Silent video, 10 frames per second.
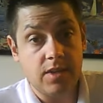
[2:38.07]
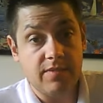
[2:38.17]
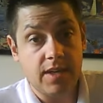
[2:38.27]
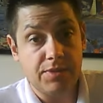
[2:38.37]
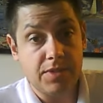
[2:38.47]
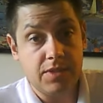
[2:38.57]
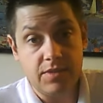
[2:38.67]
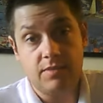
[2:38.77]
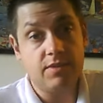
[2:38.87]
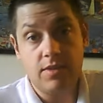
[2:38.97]
you know I'm not going to be
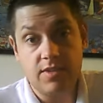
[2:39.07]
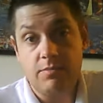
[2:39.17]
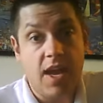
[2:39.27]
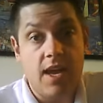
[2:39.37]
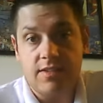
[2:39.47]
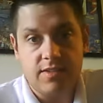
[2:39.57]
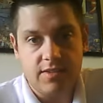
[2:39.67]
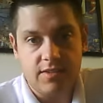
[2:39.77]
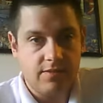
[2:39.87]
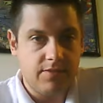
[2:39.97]
doing videos on
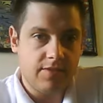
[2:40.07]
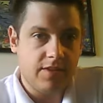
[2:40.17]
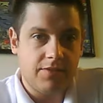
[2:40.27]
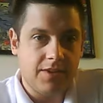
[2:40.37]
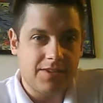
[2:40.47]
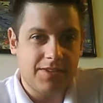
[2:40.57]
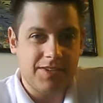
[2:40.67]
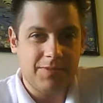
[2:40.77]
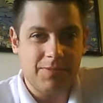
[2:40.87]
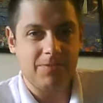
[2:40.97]
passings of of all
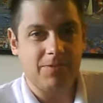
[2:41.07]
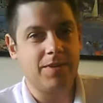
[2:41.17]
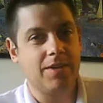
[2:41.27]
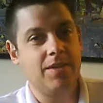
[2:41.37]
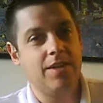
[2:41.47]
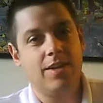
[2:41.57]
sorts of people, but